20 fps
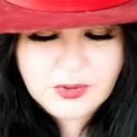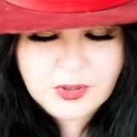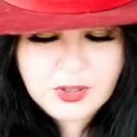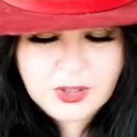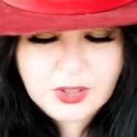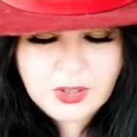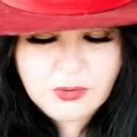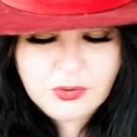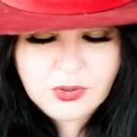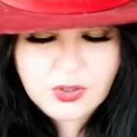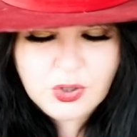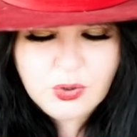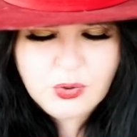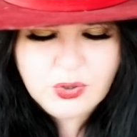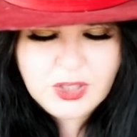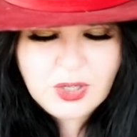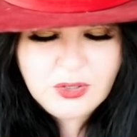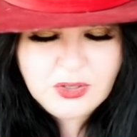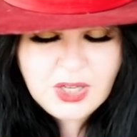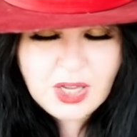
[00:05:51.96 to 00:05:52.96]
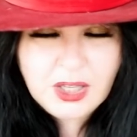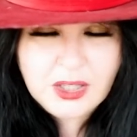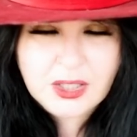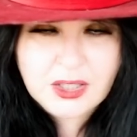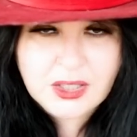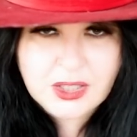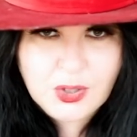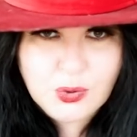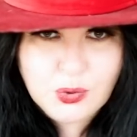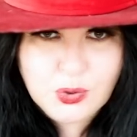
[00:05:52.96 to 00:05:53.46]
you know, use those other
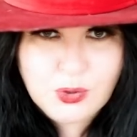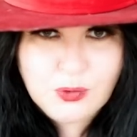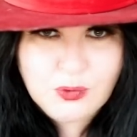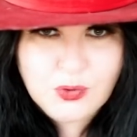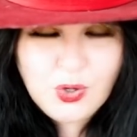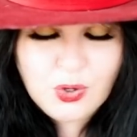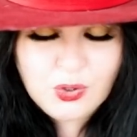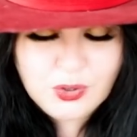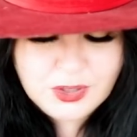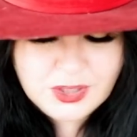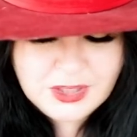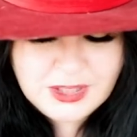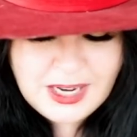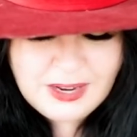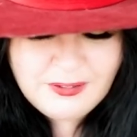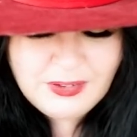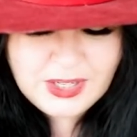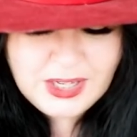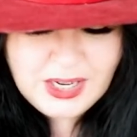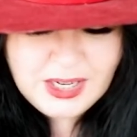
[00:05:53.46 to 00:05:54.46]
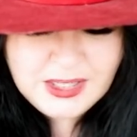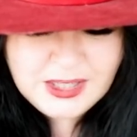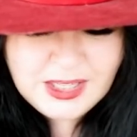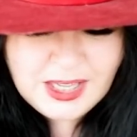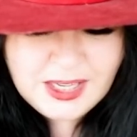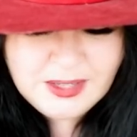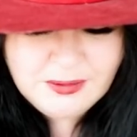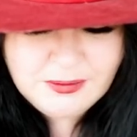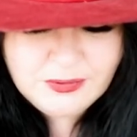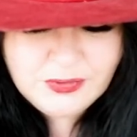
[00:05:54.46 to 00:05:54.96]
skills you've got to navigate
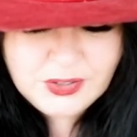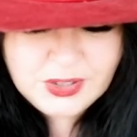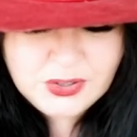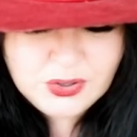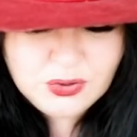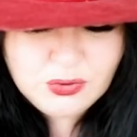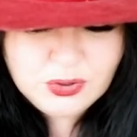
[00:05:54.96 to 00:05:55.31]
that. Fingers